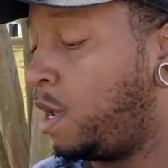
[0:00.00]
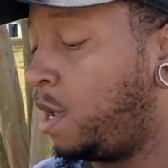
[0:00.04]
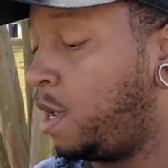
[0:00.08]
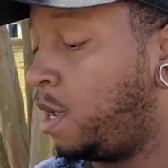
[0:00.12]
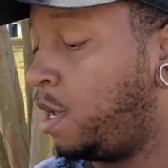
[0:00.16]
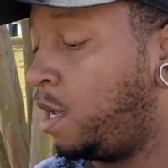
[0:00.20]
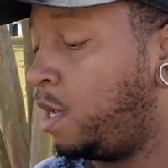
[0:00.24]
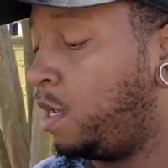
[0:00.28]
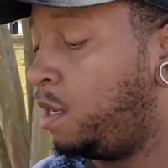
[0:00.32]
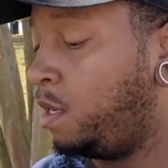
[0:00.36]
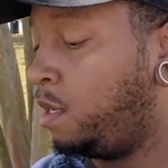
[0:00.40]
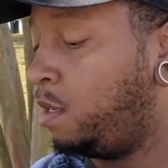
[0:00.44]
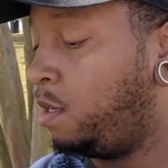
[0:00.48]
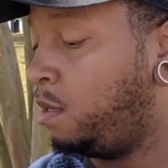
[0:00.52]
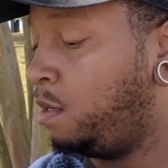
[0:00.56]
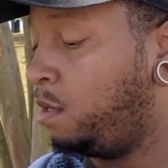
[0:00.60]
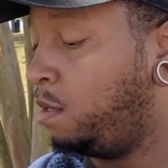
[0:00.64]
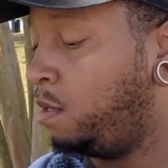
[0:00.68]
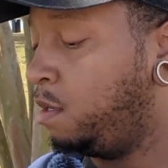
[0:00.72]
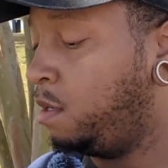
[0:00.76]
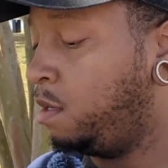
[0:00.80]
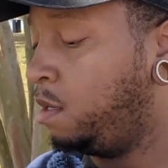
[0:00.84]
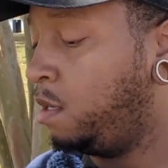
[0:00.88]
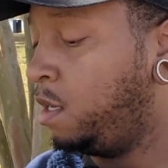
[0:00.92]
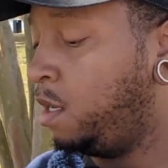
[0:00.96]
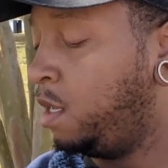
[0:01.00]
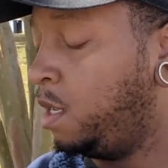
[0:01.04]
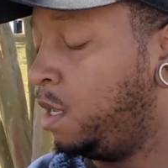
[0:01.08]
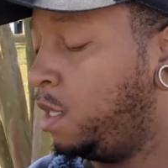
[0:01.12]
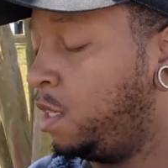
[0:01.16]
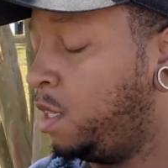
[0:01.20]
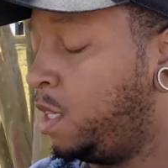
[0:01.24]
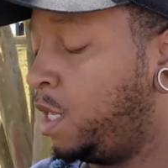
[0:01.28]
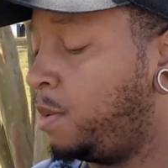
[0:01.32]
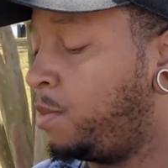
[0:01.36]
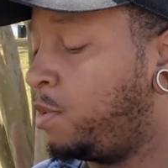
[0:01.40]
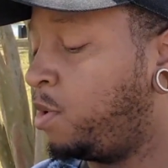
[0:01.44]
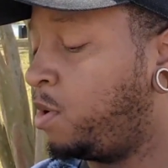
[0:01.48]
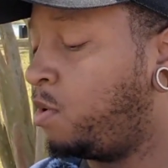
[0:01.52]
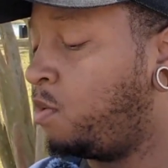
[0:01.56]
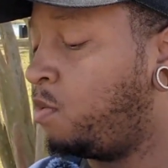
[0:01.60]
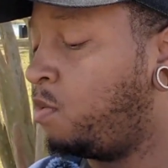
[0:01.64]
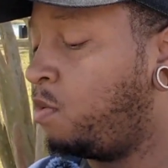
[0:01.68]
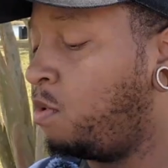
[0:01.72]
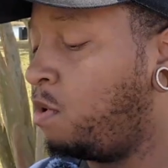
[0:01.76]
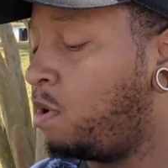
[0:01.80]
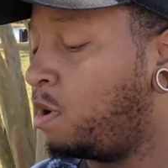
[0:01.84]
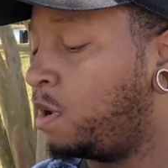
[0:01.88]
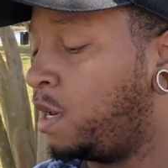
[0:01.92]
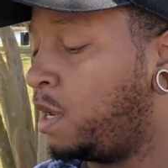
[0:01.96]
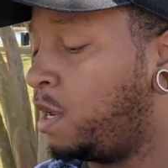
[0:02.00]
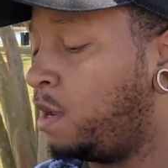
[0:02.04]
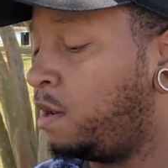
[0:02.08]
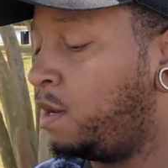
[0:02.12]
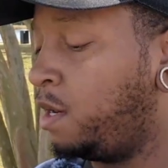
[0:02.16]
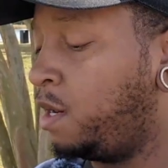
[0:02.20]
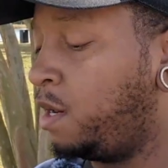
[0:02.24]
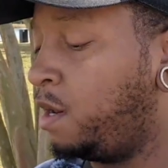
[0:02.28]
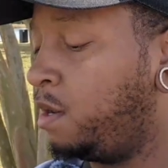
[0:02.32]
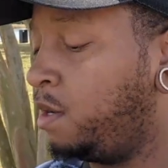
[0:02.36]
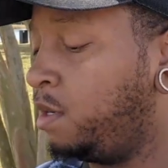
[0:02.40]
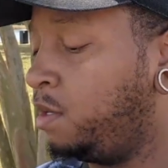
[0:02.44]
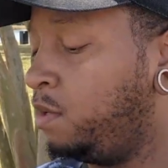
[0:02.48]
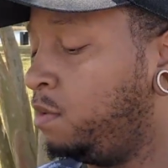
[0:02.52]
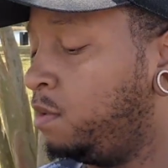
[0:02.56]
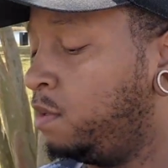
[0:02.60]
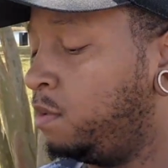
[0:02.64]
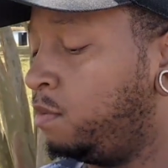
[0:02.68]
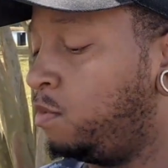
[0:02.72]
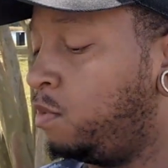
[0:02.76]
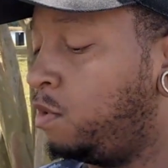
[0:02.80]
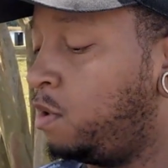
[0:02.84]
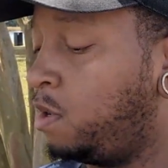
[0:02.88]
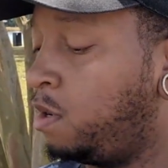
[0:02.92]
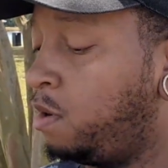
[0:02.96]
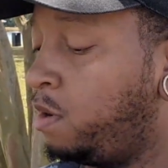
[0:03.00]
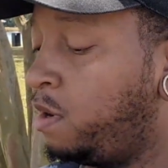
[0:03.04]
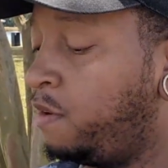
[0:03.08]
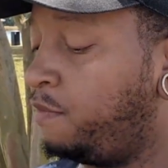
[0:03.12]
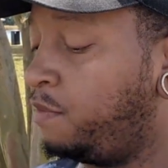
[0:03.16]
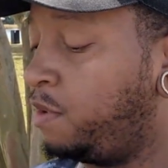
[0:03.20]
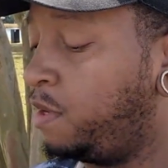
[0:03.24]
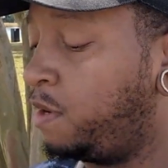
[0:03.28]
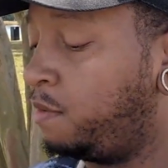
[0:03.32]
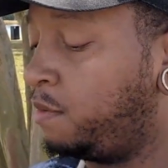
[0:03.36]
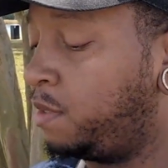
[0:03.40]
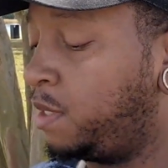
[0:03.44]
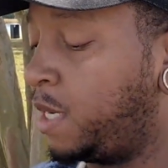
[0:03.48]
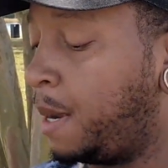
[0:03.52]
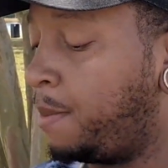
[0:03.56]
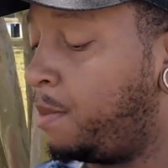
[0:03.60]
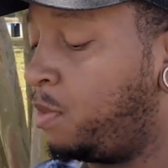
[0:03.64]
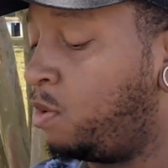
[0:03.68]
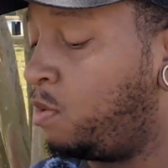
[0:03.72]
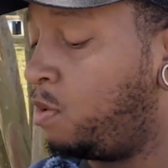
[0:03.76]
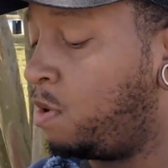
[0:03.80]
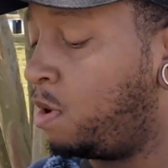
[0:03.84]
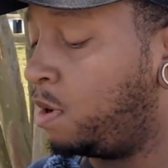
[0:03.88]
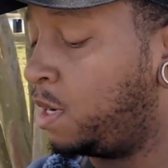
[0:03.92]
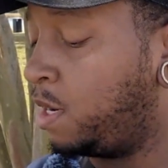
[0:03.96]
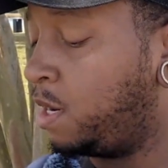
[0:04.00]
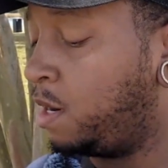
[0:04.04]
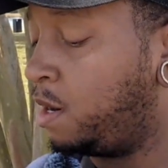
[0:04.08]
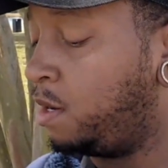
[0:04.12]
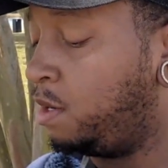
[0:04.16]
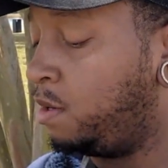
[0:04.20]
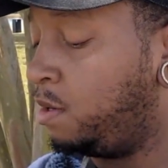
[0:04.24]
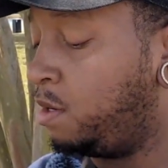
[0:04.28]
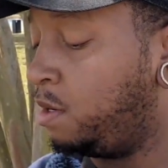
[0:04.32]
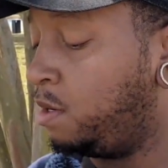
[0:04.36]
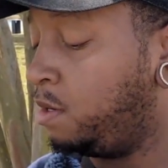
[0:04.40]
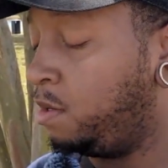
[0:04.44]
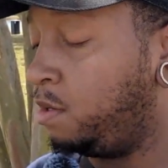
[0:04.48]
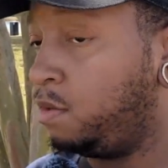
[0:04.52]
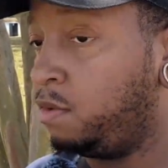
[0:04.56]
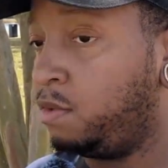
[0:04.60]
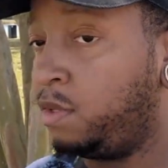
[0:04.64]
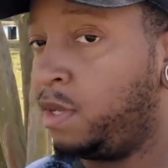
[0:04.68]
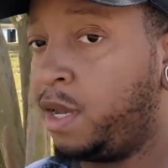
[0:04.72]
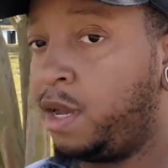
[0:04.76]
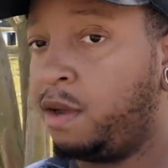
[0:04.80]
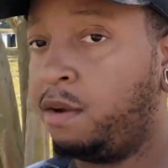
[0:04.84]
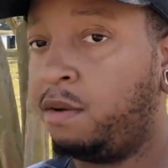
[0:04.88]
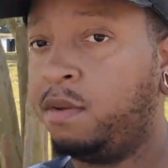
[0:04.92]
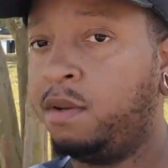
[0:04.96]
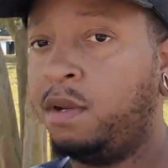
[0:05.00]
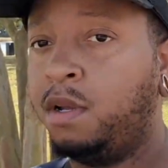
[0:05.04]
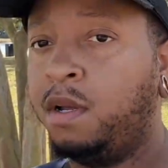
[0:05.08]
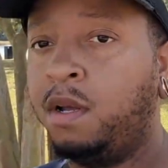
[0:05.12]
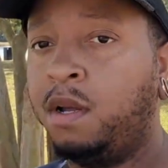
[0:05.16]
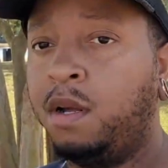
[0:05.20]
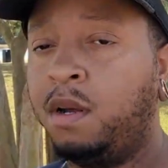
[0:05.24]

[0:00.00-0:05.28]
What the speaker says: I think I'm going to walk down there and do, well, I don't have enough time to walk down there and do that.